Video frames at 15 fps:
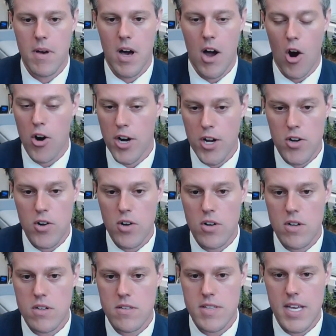
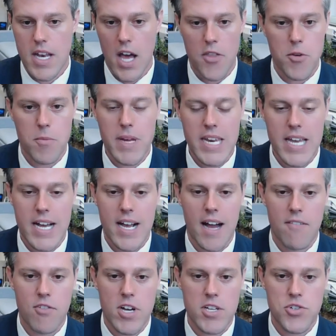articles and other media
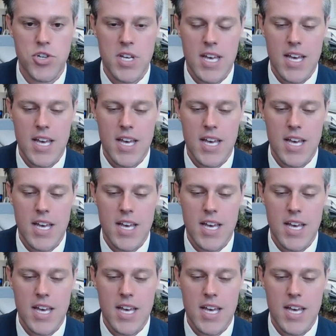coverage